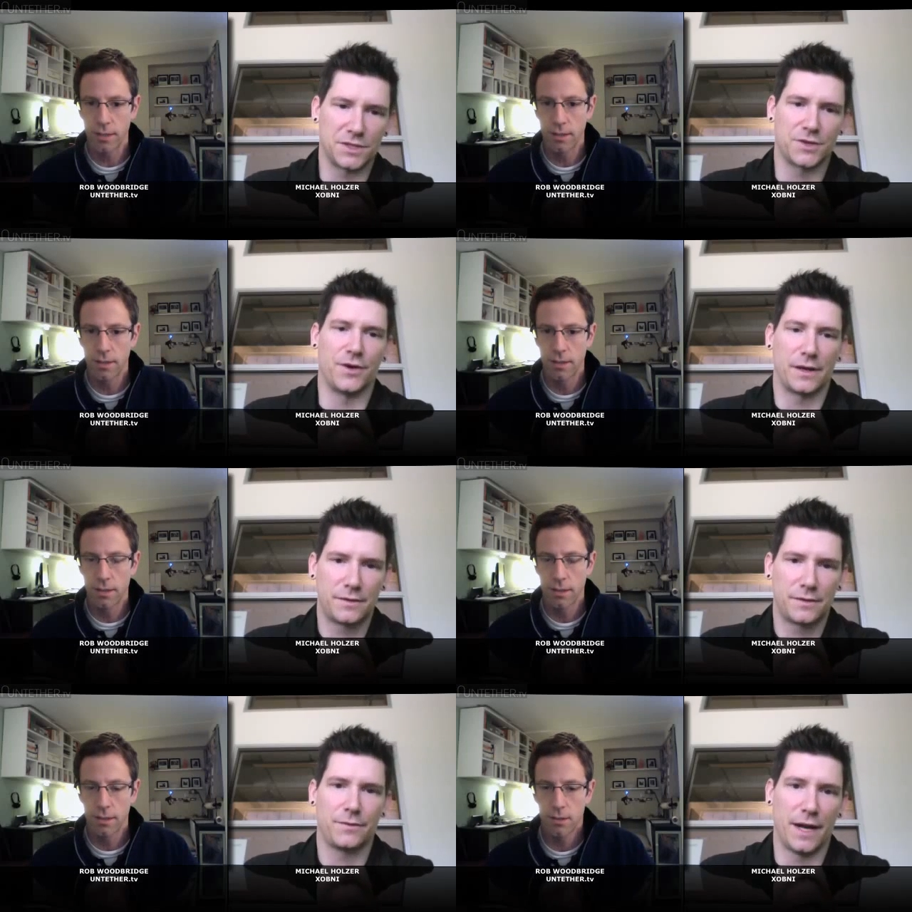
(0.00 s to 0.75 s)
Speaker 1: That's
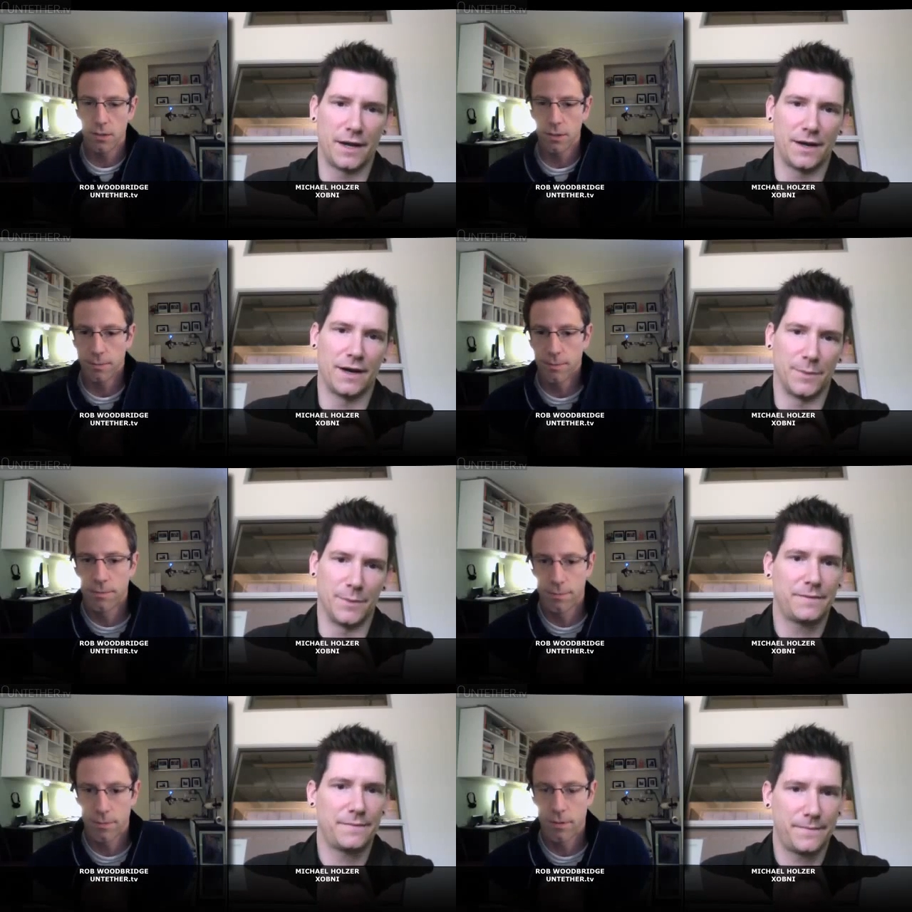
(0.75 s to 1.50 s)
correct. Three ninety nine a
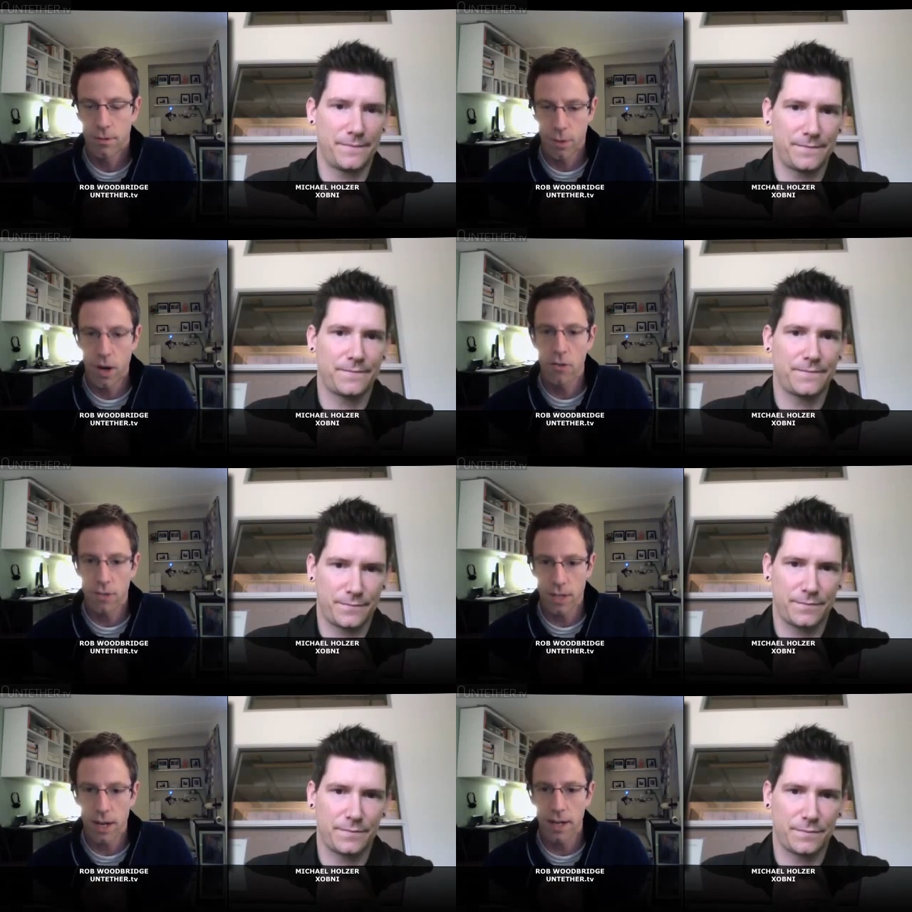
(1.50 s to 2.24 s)
month.
Speaker 2: Three
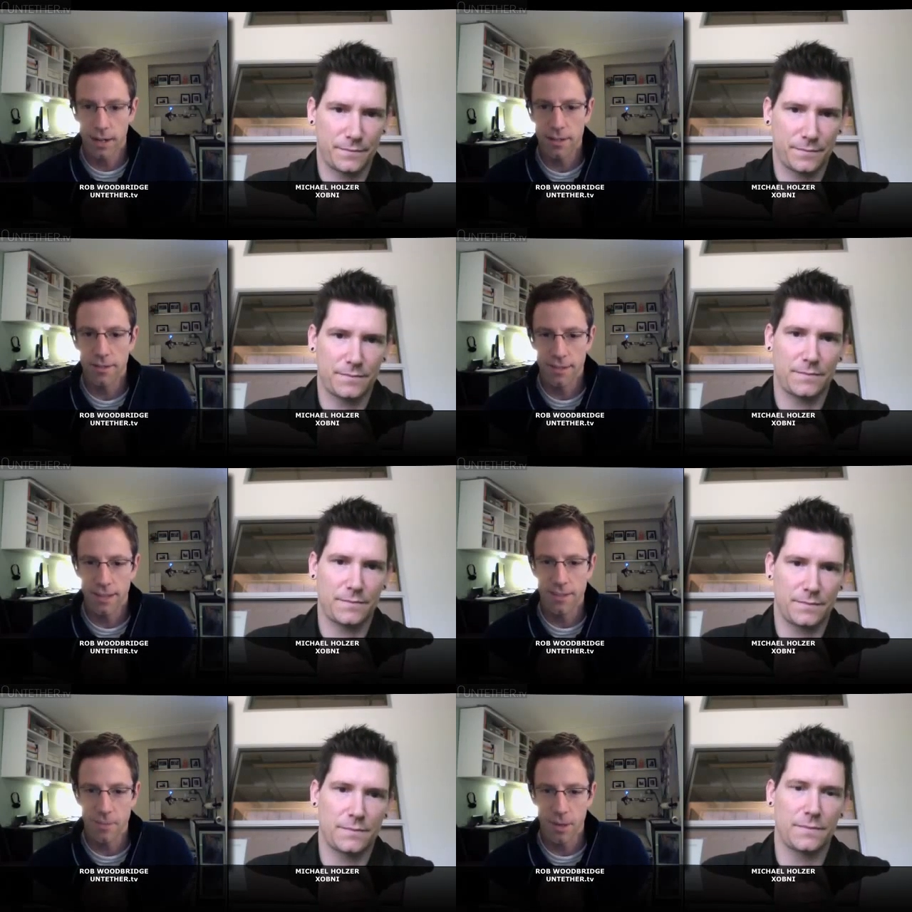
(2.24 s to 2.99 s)
dollars and ninety nine
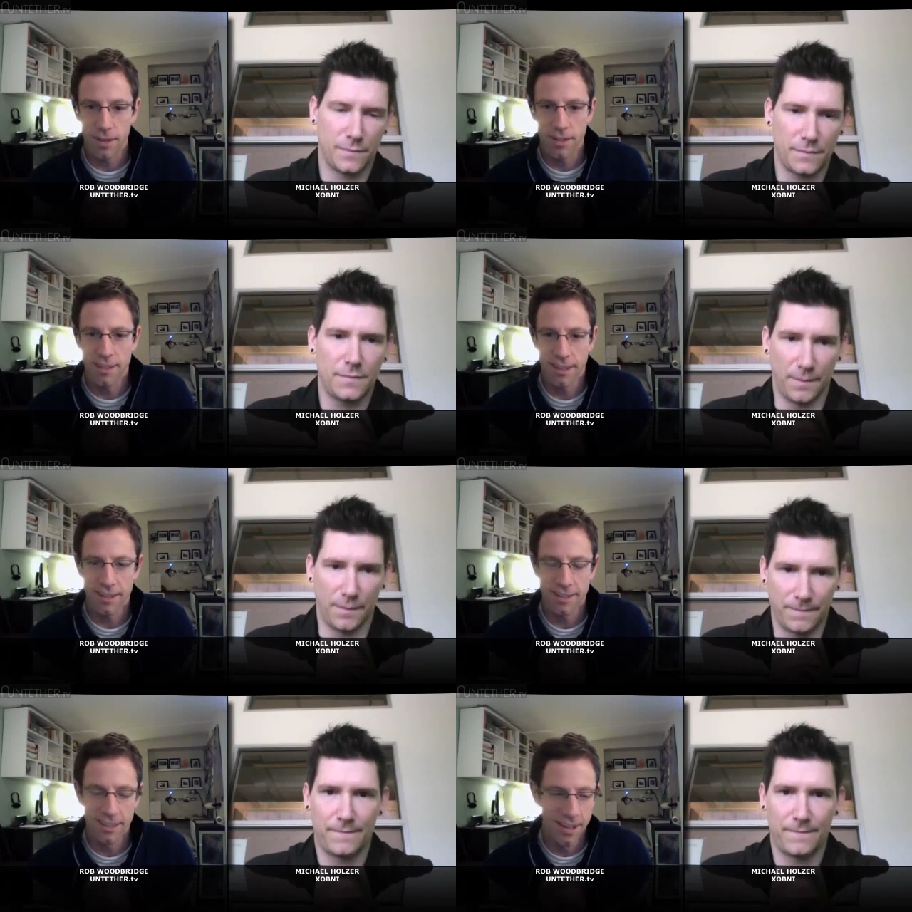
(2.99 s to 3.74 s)
cents a month. It, yeah.
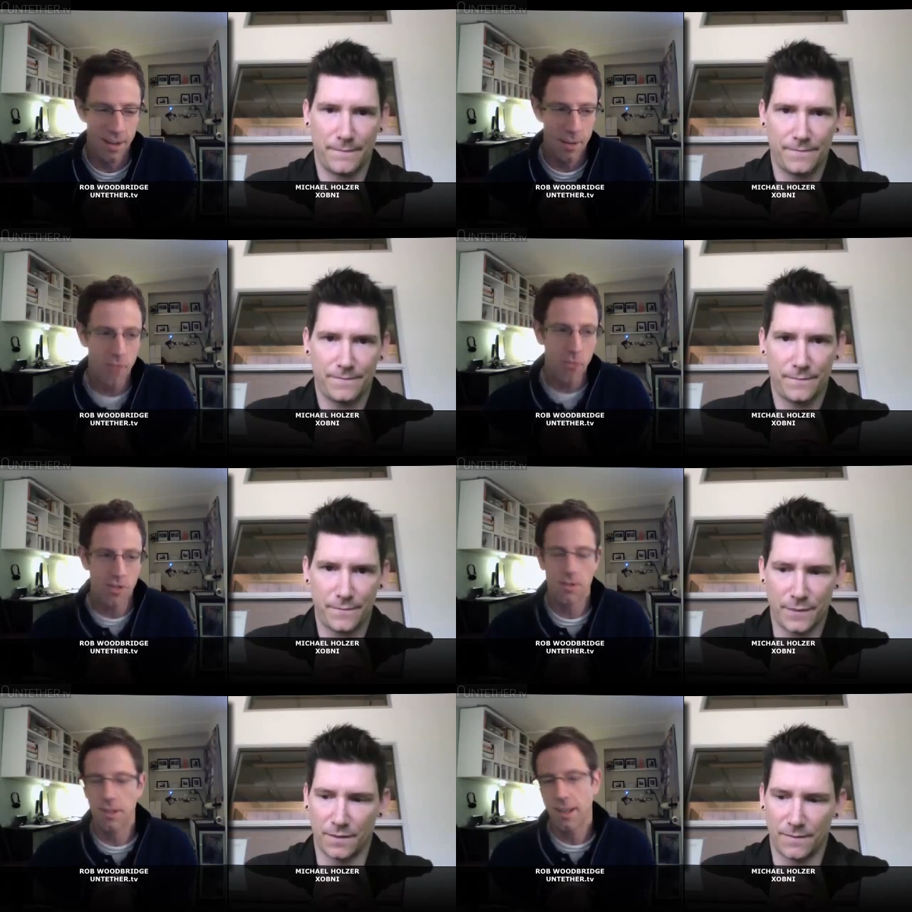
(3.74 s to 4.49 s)
Yep. I mean,
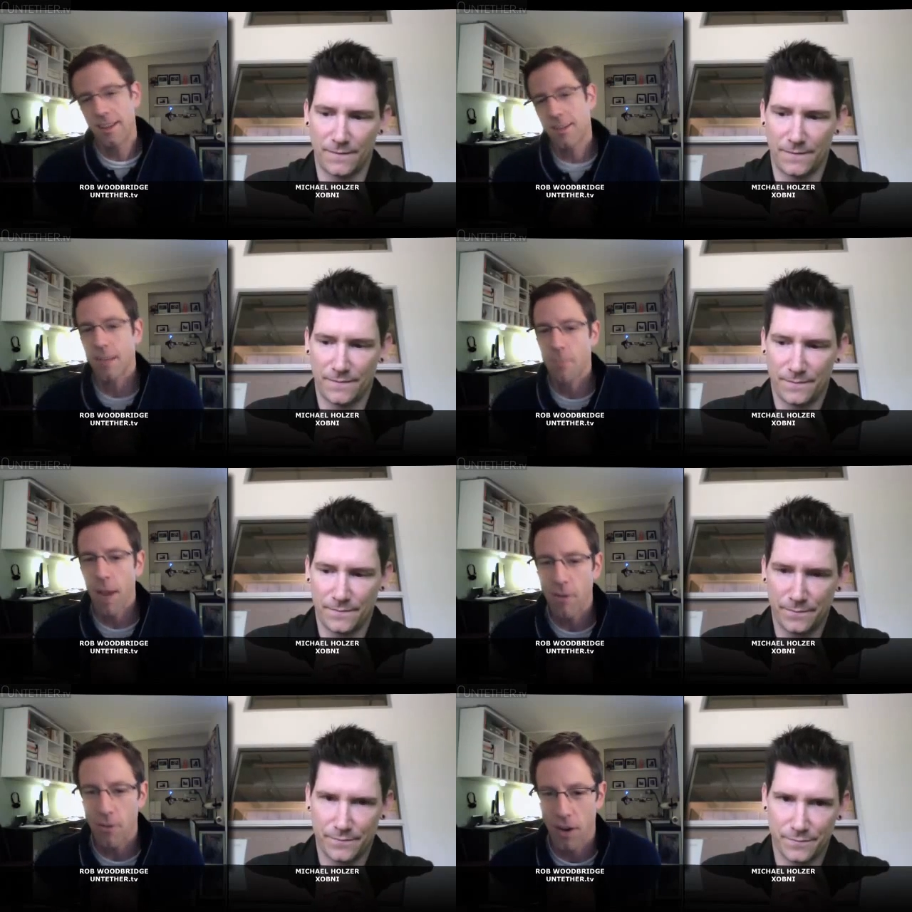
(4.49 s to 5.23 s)
it's, it's like
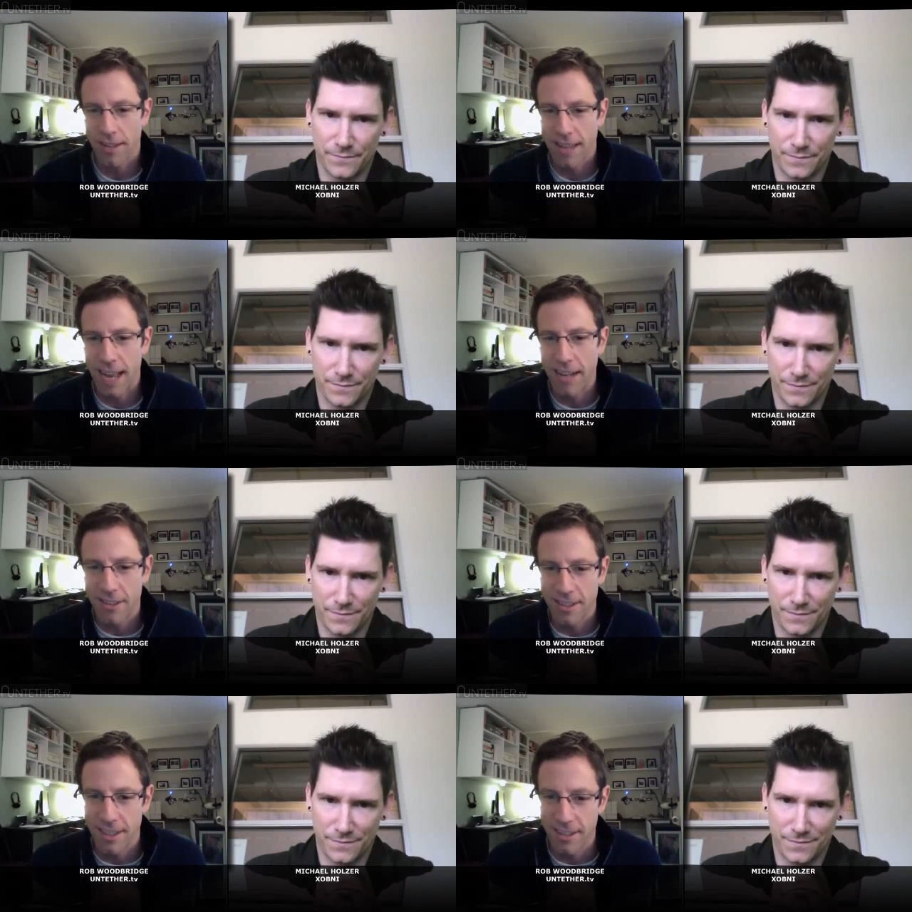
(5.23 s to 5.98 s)

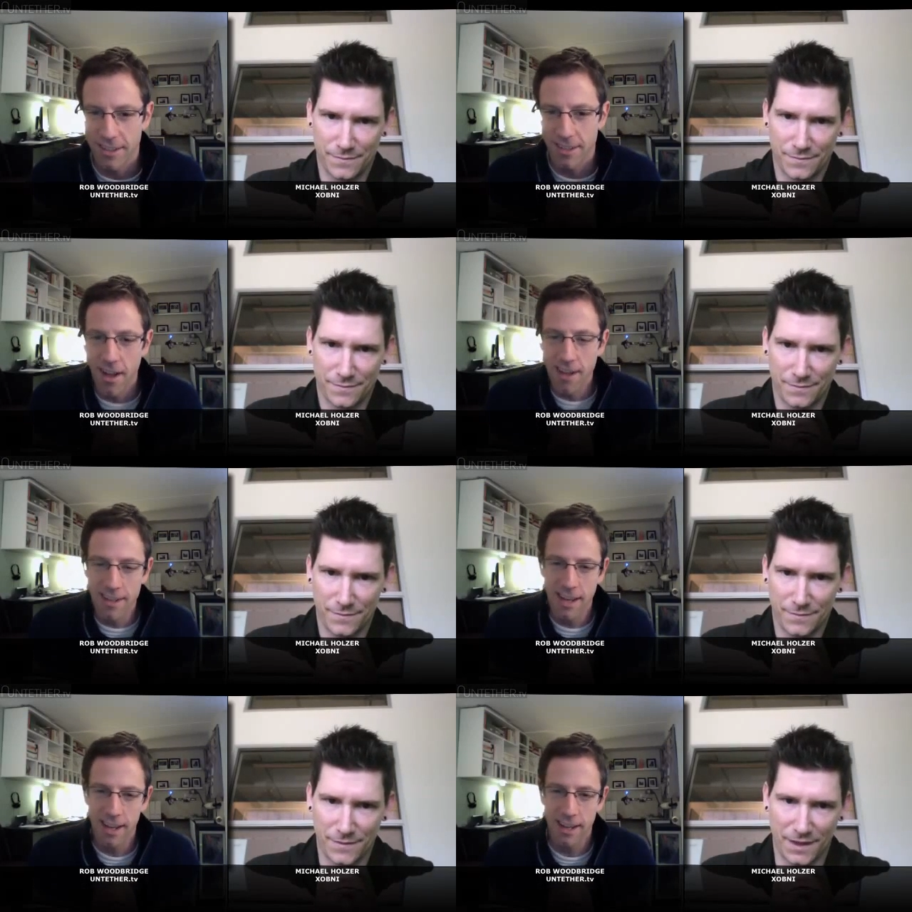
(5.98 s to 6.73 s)
microtransactions here. It's a
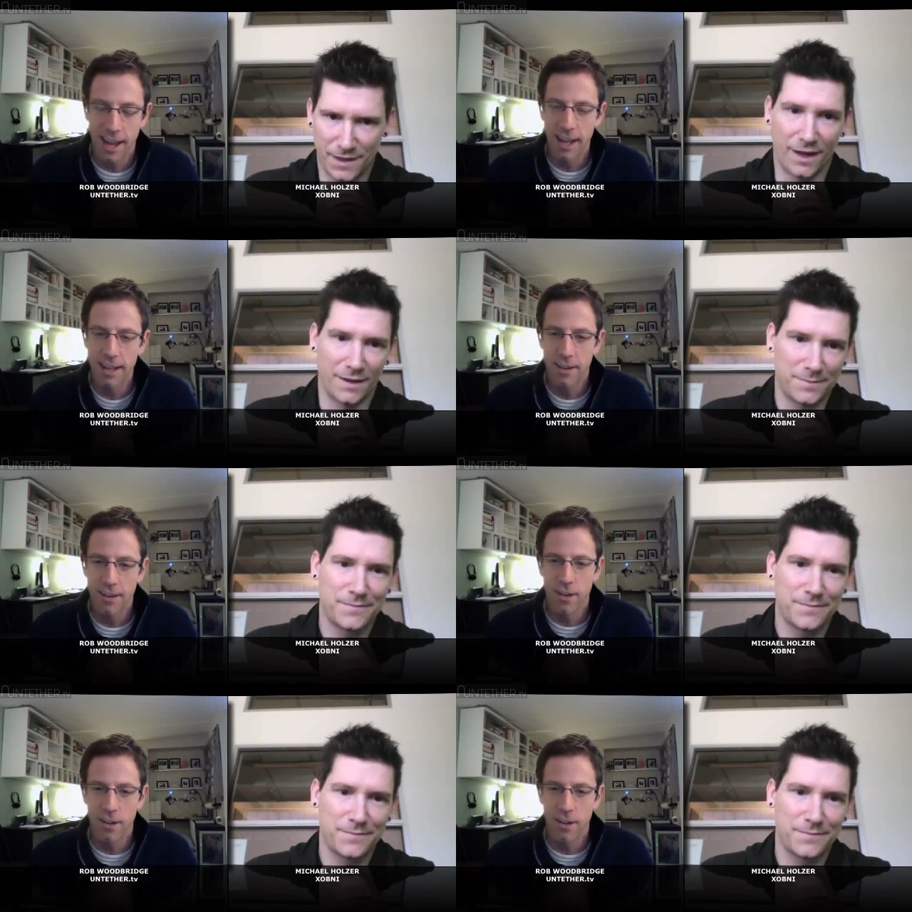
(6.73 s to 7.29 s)
latte a day or a